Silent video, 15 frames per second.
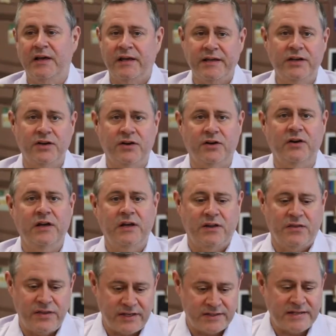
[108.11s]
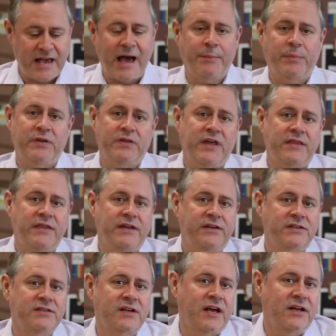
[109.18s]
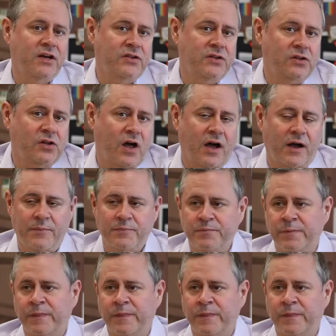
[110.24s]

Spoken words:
Here, things happen, then they decide on the law.